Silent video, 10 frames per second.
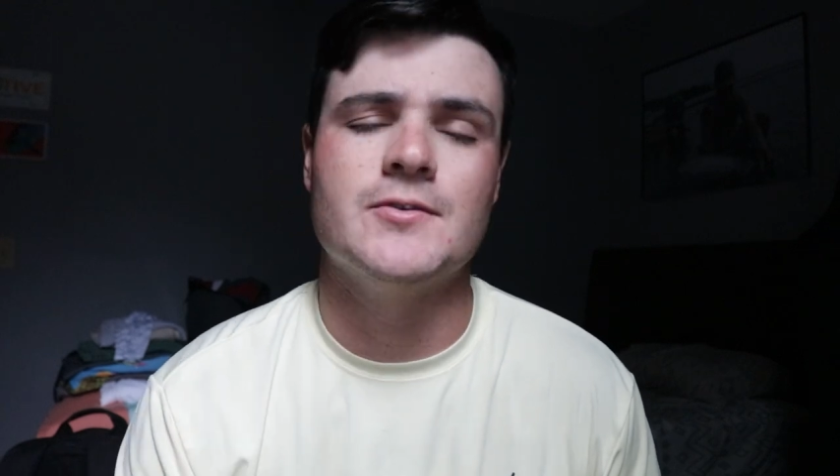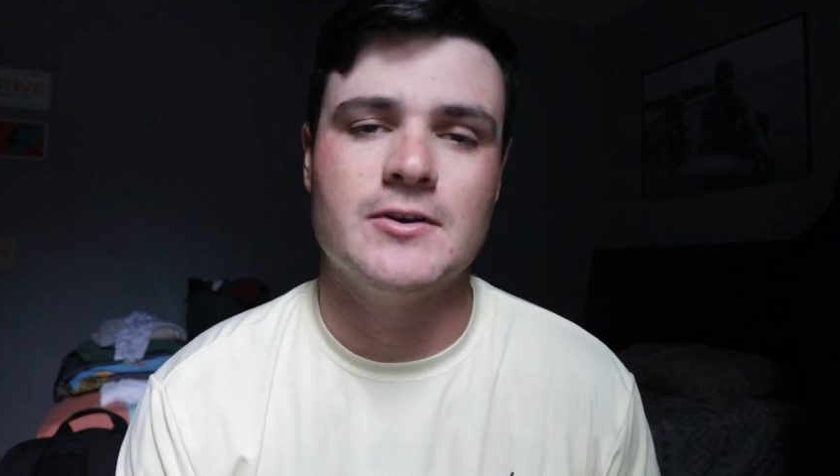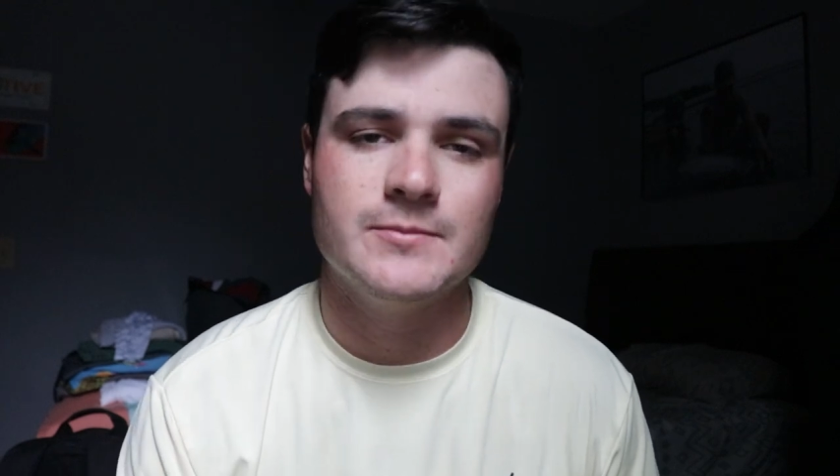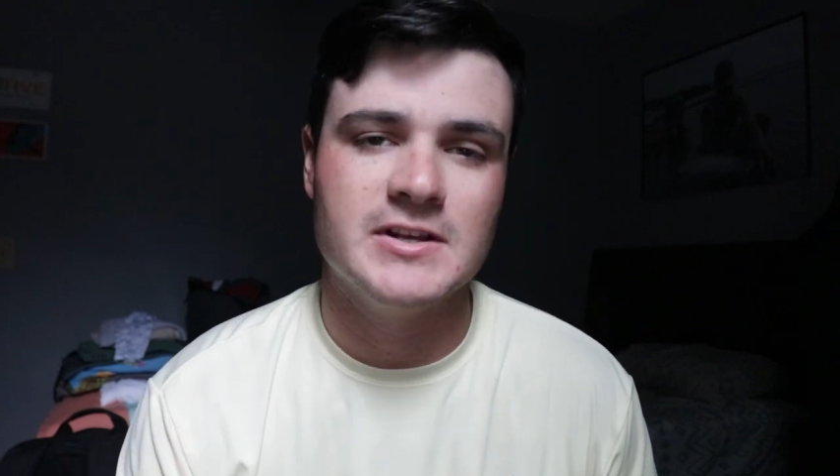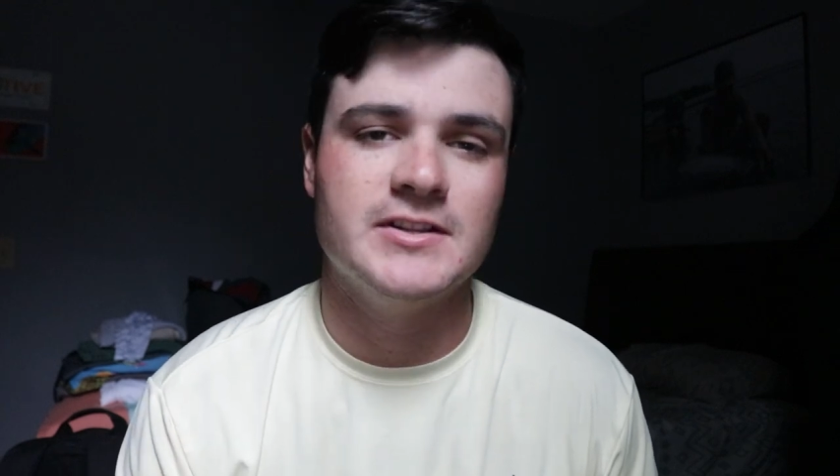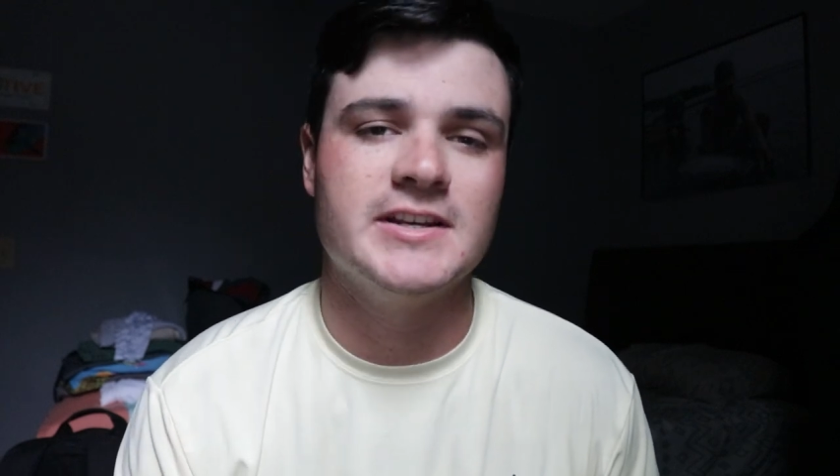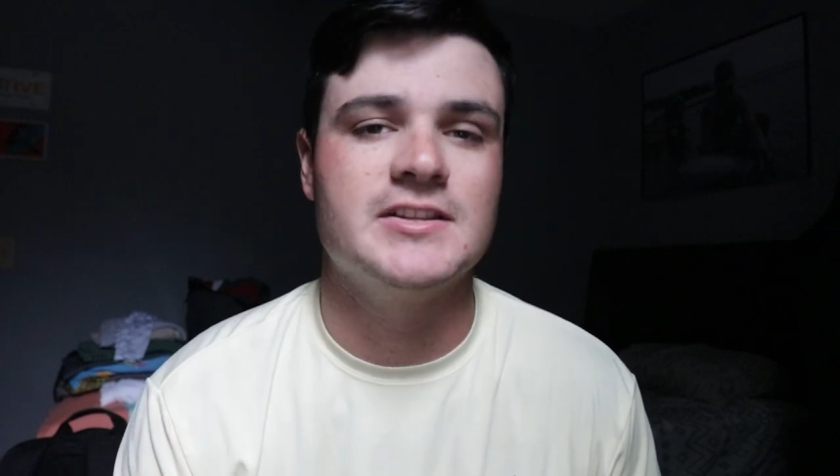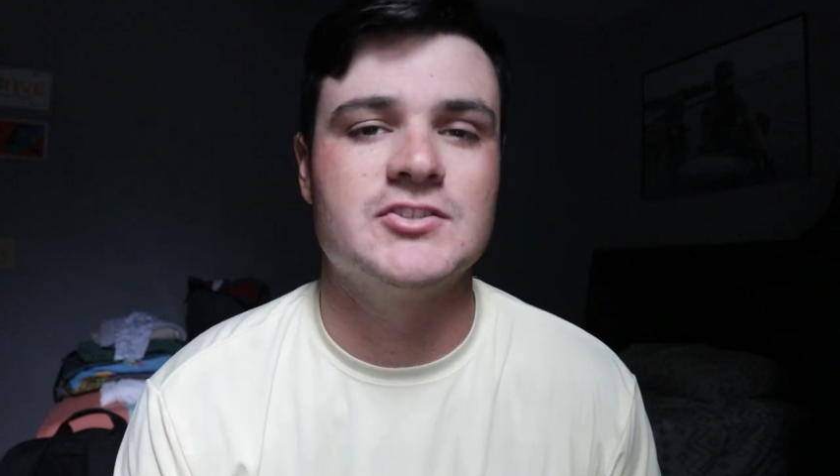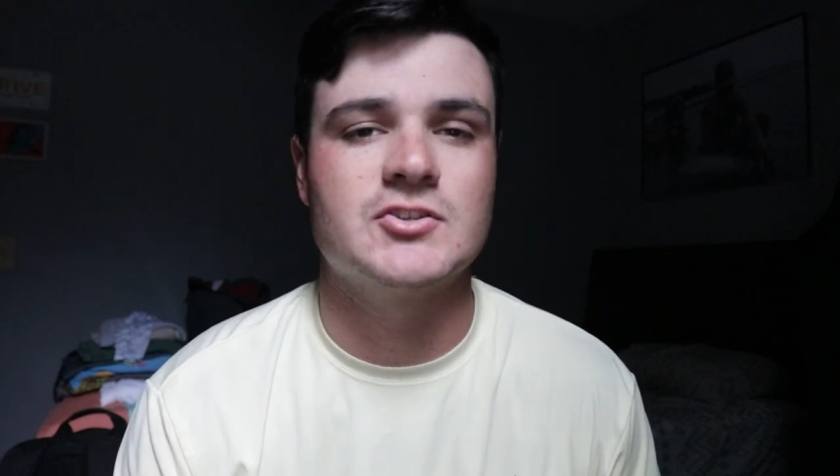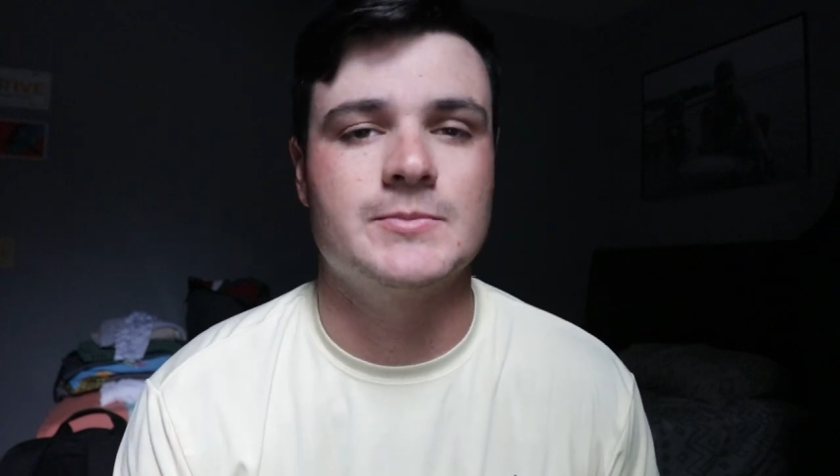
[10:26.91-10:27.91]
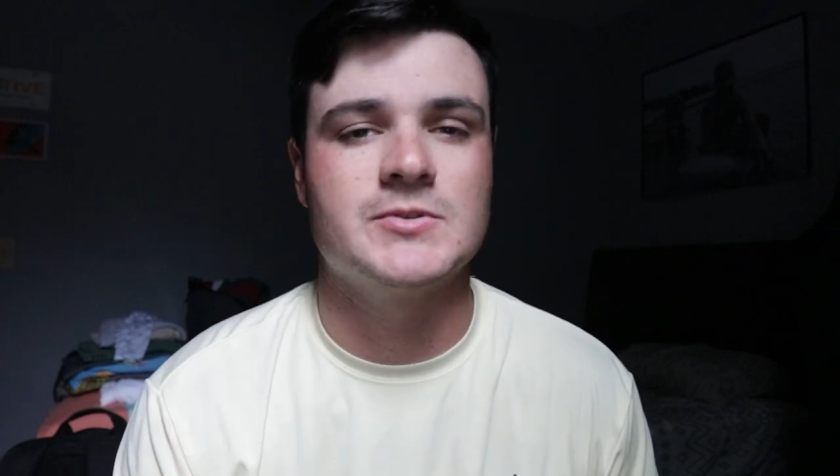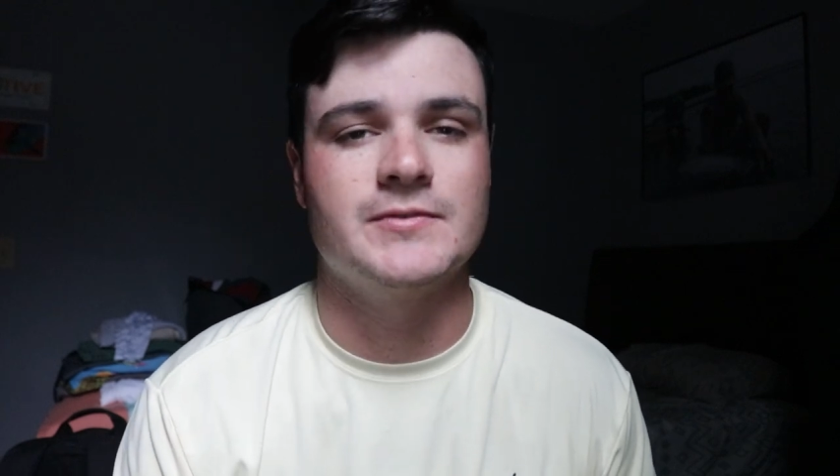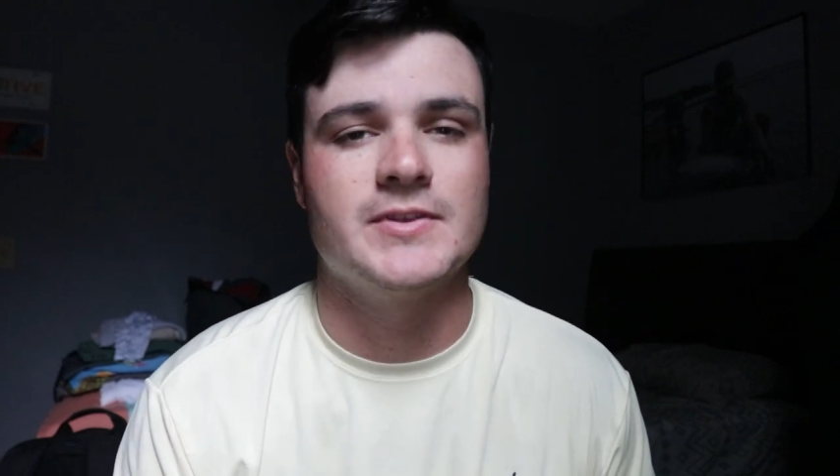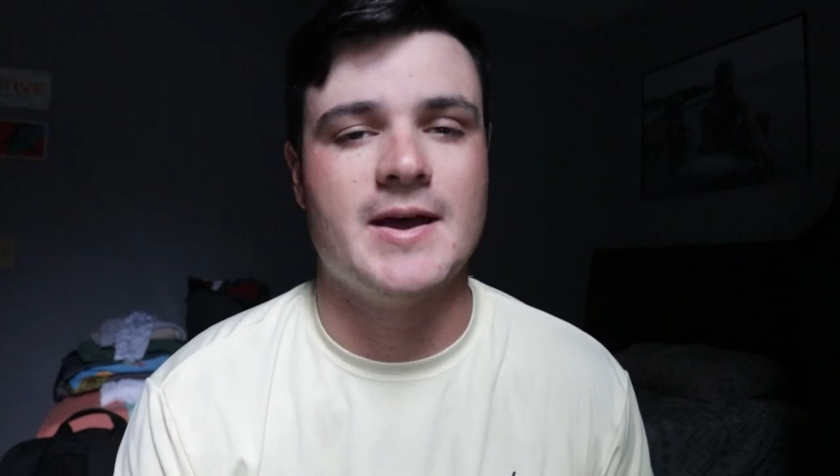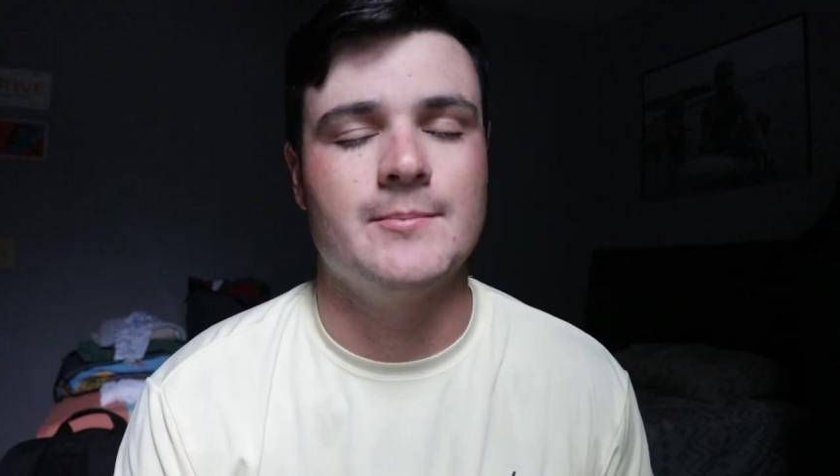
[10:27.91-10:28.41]
There will be a link in the description
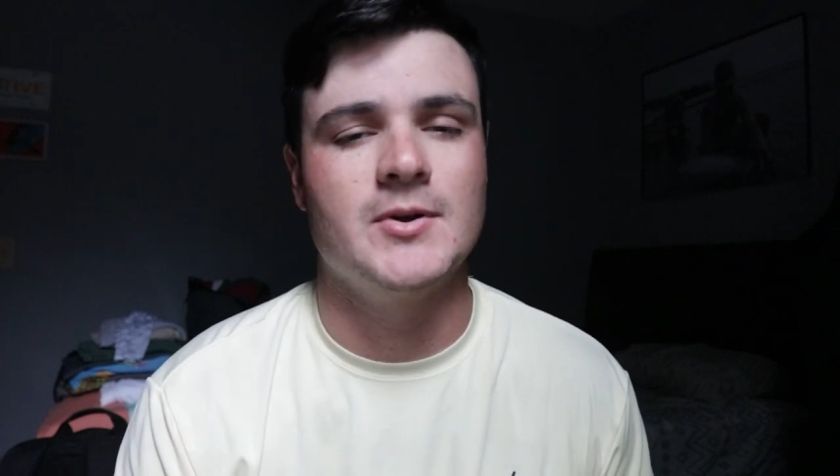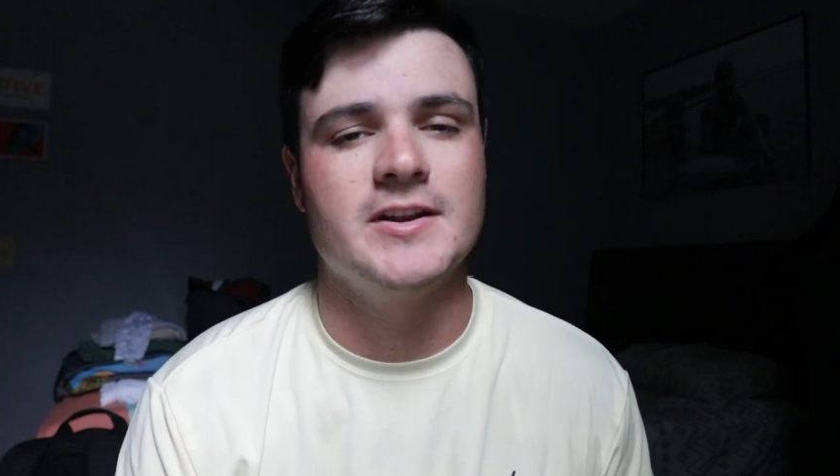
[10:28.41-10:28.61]
for that.